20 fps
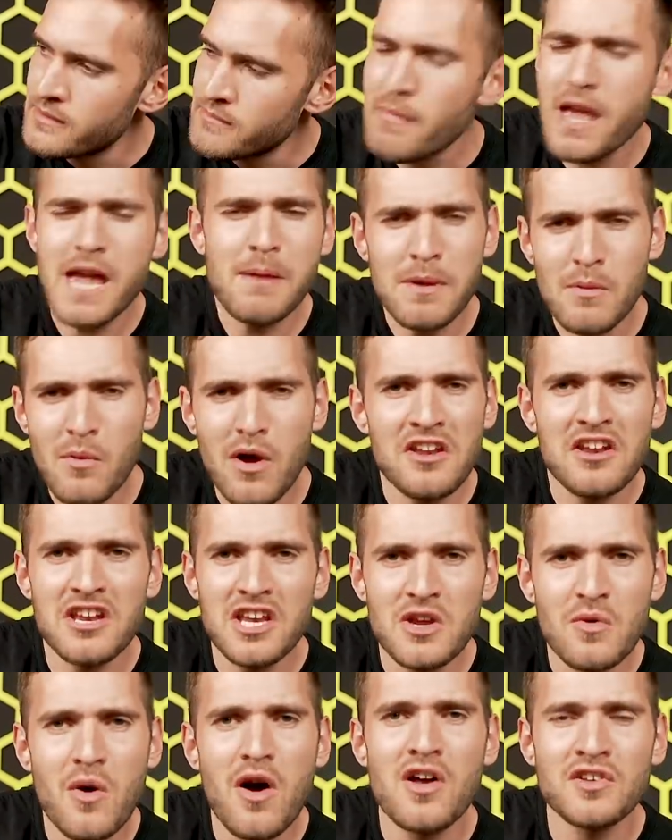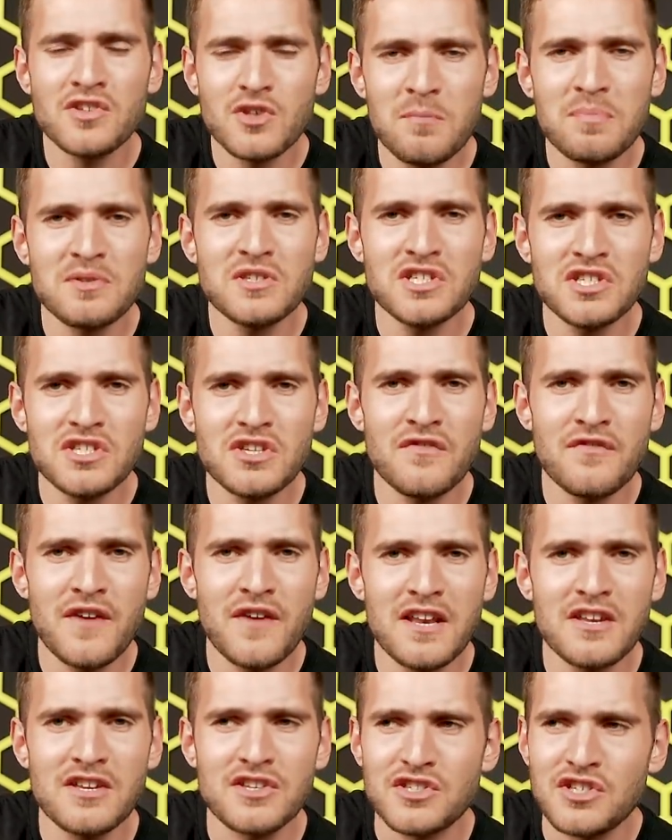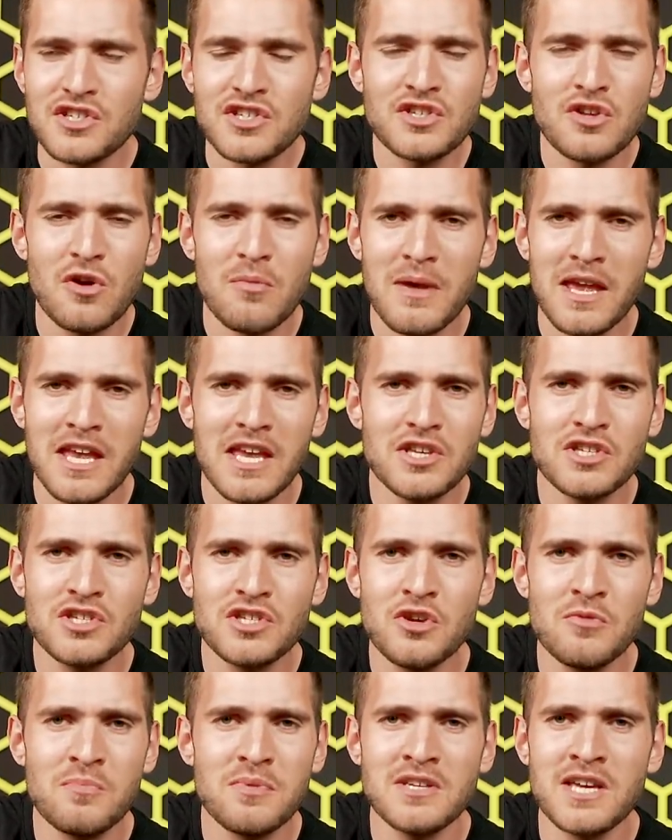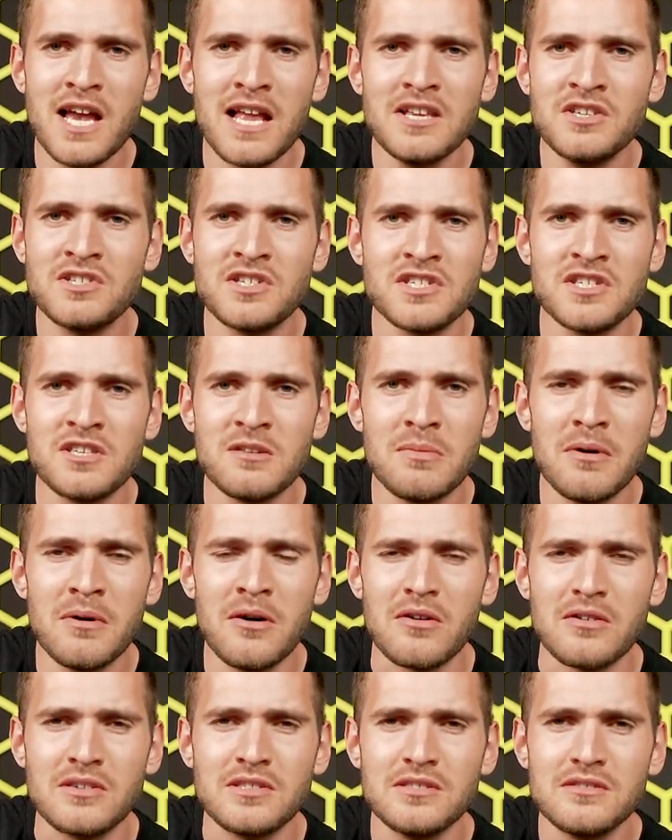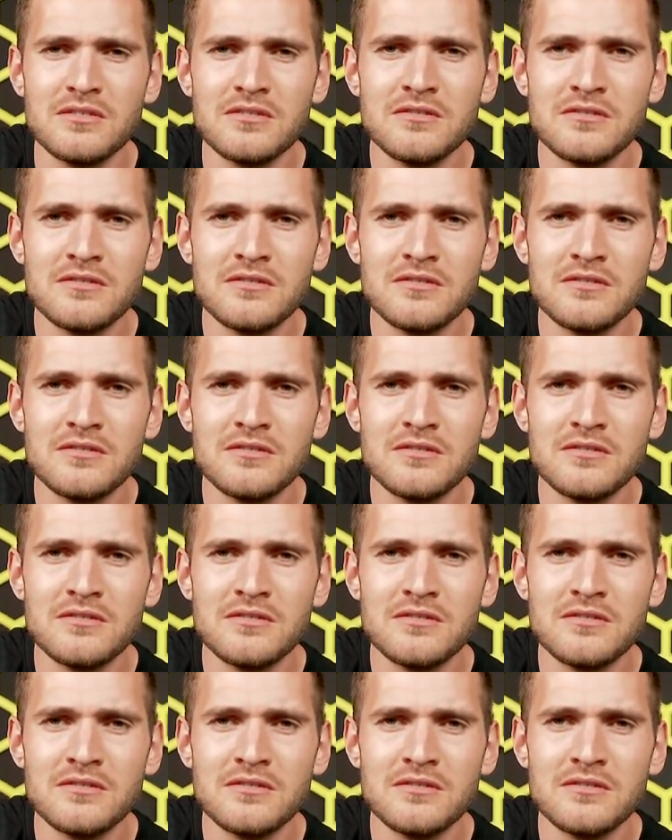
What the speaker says: Maybe why don't you ask opposition defenders to stop making stupid challenges in the box?